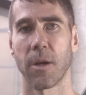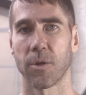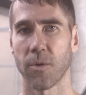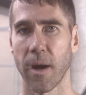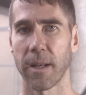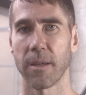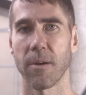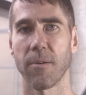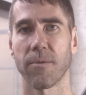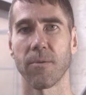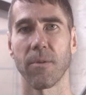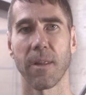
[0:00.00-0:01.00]
Trying to go
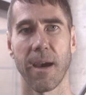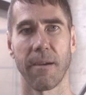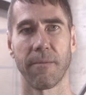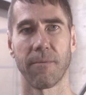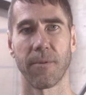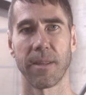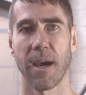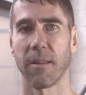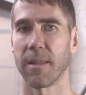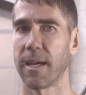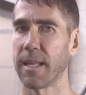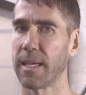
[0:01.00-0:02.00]
through life
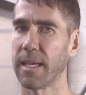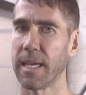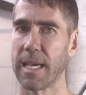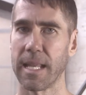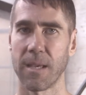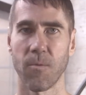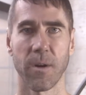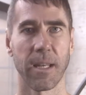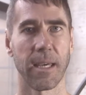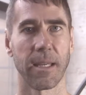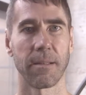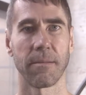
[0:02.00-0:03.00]
without letting anyone
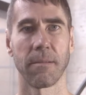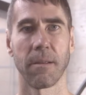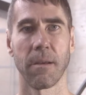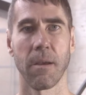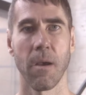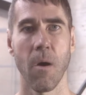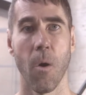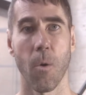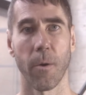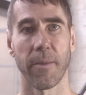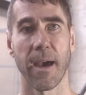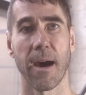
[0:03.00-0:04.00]
in or
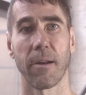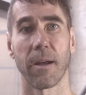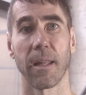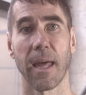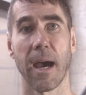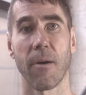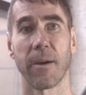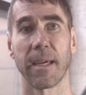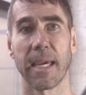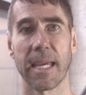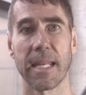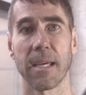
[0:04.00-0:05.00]
without
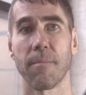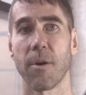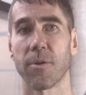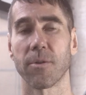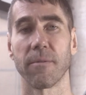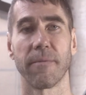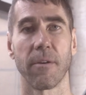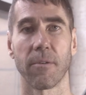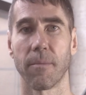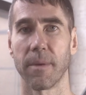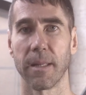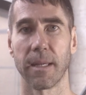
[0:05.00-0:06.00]
allowing any emotional
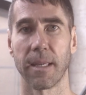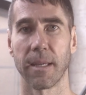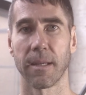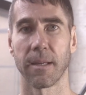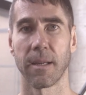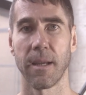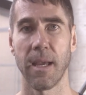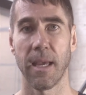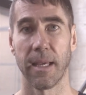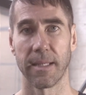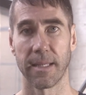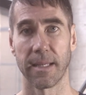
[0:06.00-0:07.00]
vulnerability
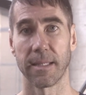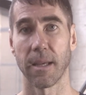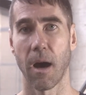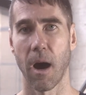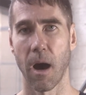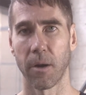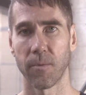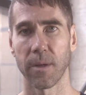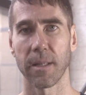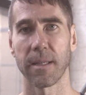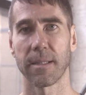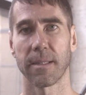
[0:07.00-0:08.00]
is as
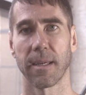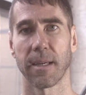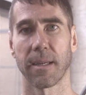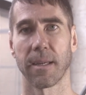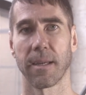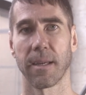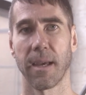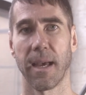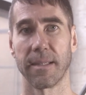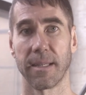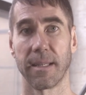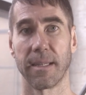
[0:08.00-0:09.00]
unrealistic
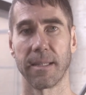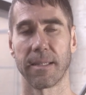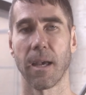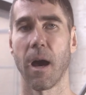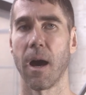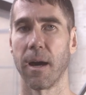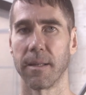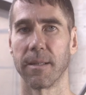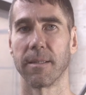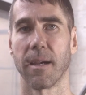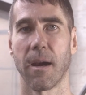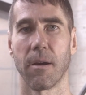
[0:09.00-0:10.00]
as it is
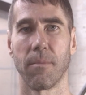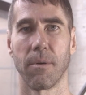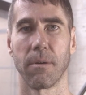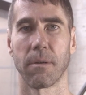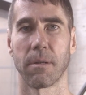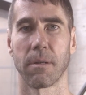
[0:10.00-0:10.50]
undesirable.